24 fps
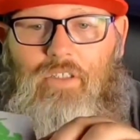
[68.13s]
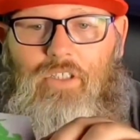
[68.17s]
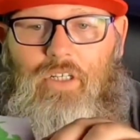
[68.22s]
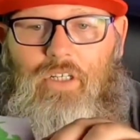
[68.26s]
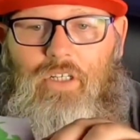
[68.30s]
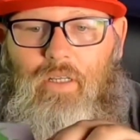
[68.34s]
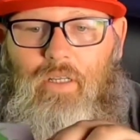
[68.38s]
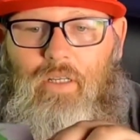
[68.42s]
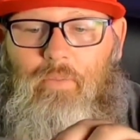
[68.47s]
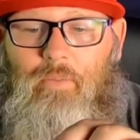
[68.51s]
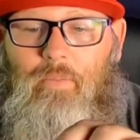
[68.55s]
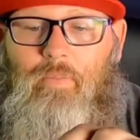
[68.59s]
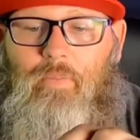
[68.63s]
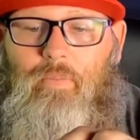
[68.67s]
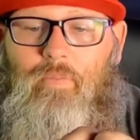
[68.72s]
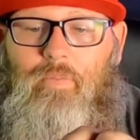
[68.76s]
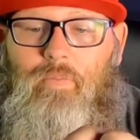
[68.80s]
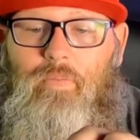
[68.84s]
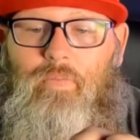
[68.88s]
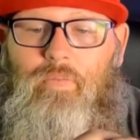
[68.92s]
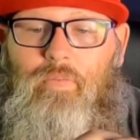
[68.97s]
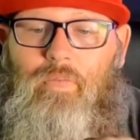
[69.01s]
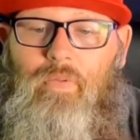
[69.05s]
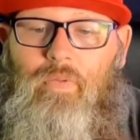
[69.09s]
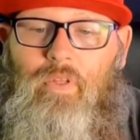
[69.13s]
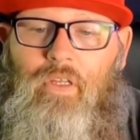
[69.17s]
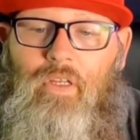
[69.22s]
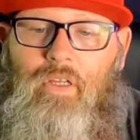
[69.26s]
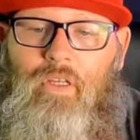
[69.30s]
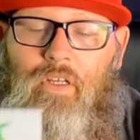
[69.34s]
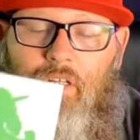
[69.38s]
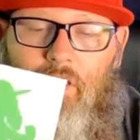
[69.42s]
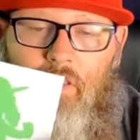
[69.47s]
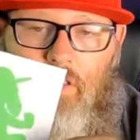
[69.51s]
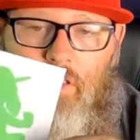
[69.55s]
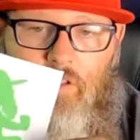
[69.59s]
shape,
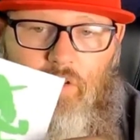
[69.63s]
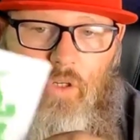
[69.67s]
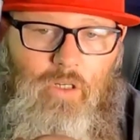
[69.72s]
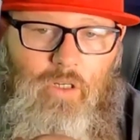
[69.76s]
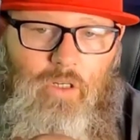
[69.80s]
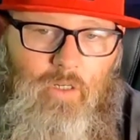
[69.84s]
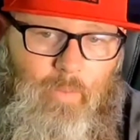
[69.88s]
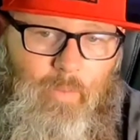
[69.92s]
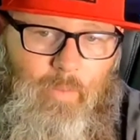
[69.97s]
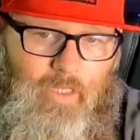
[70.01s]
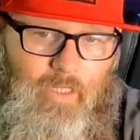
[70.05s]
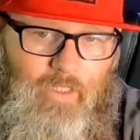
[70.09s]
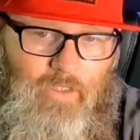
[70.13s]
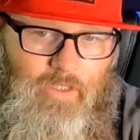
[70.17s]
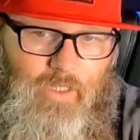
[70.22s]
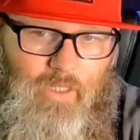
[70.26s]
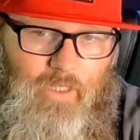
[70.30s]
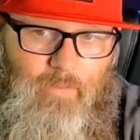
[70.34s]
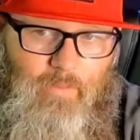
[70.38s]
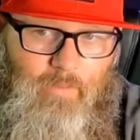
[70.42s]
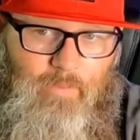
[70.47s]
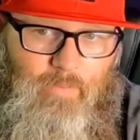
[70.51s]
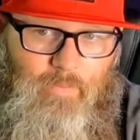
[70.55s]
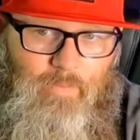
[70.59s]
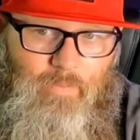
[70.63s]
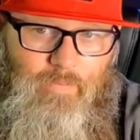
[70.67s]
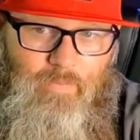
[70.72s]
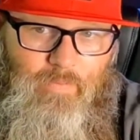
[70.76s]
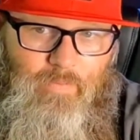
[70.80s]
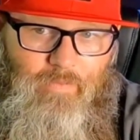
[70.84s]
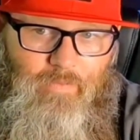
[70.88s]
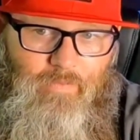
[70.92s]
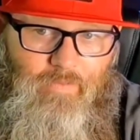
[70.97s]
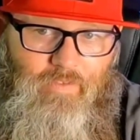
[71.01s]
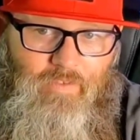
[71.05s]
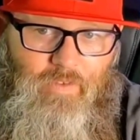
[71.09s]
the Trucker Man shape.
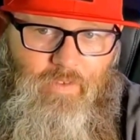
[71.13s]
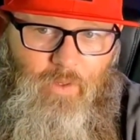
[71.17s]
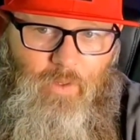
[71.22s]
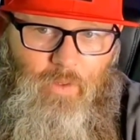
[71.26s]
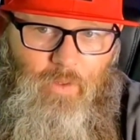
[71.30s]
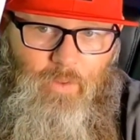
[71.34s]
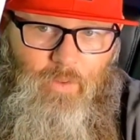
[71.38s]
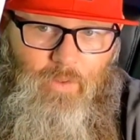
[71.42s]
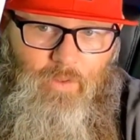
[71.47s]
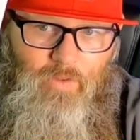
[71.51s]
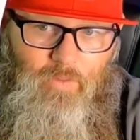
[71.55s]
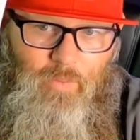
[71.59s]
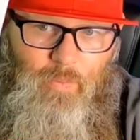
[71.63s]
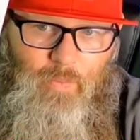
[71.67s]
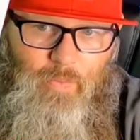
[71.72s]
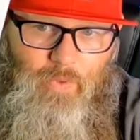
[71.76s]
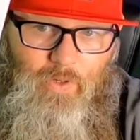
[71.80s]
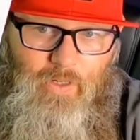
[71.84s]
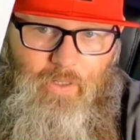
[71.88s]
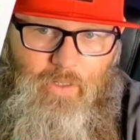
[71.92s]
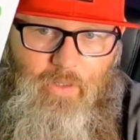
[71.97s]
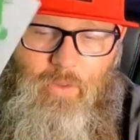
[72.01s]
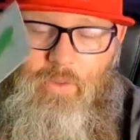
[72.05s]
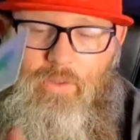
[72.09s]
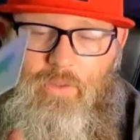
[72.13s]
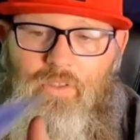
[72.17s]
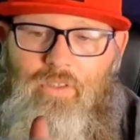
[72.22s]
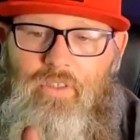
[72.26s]
So it's a pretty cool